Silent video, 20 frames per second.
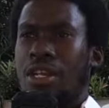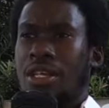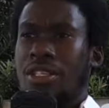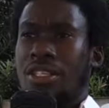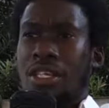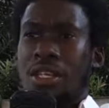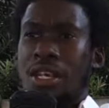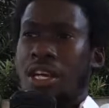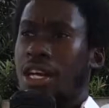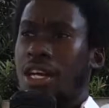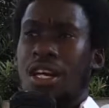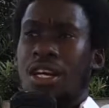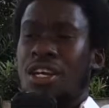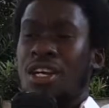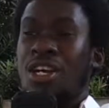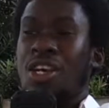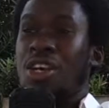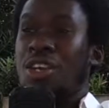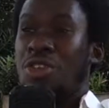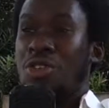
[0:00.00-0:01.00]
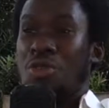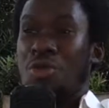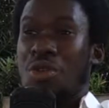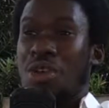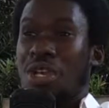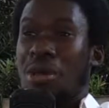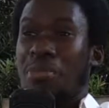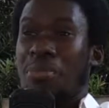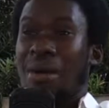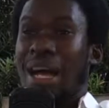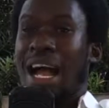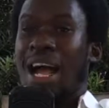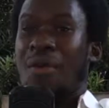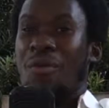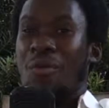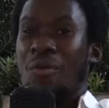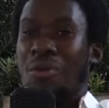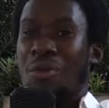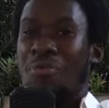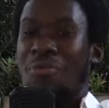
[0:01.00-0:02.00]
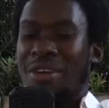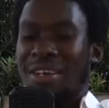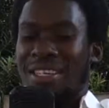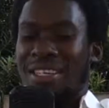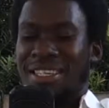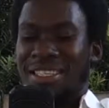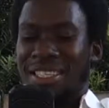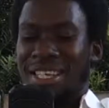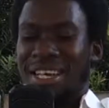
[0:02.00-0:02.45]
They say, you only could buy what we put in this